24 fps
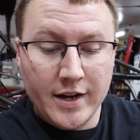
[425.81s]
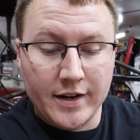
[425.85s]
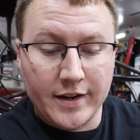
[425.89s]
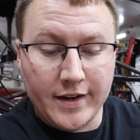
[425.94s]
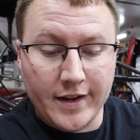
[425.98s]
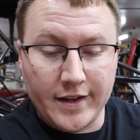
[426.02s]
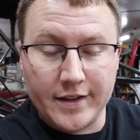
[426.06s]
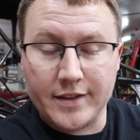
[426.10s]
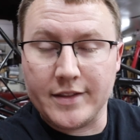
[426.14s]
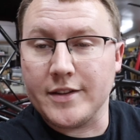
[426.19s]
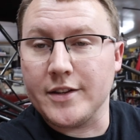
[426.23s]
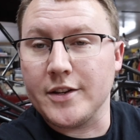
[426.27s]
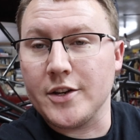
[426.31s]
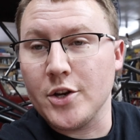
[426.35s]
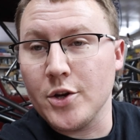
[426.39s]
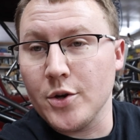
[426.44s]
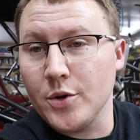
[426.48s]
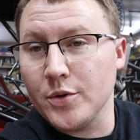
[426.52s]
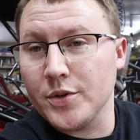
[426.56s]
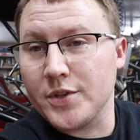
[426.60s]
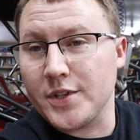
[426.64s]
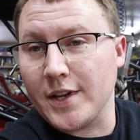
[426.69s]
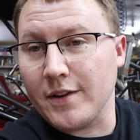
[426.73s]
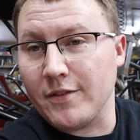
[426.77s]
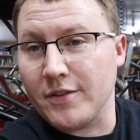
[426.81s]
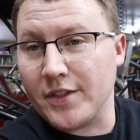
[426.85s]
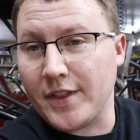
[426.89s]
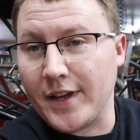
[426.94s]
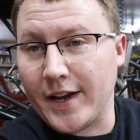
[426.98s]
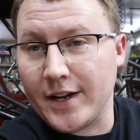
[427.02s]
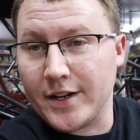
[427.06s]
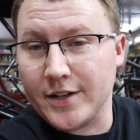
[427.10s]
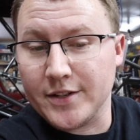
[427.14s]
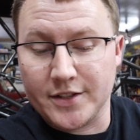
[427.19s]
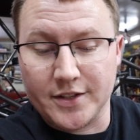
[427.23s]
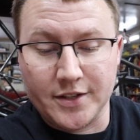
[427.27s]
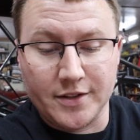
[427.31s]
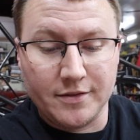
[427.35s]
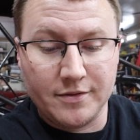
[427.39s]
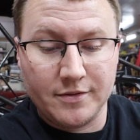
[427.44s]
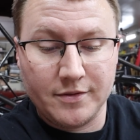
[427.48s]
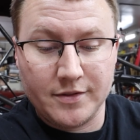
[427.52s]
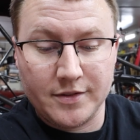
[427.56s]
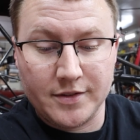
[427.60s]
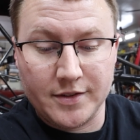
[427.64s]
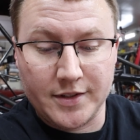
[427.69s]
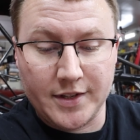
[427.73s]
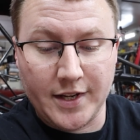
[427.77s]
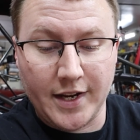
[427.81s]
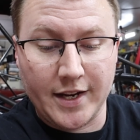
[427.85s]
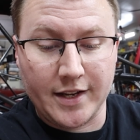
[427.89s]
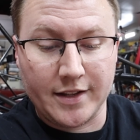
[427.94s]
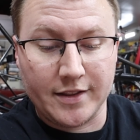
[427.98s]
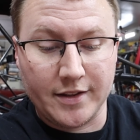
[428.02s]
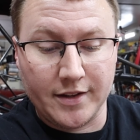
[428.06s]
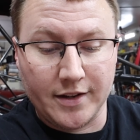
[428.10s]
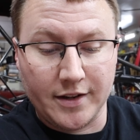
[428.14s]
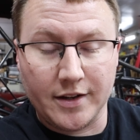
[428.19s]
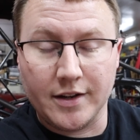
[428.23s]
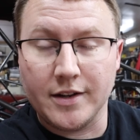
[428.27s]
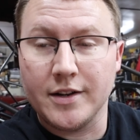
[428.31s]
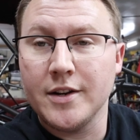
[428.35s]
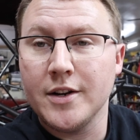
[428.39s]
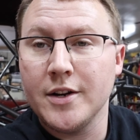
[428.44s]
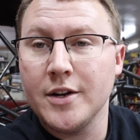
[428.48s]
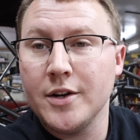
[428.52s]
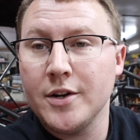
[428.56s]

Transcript: get the U7000, take the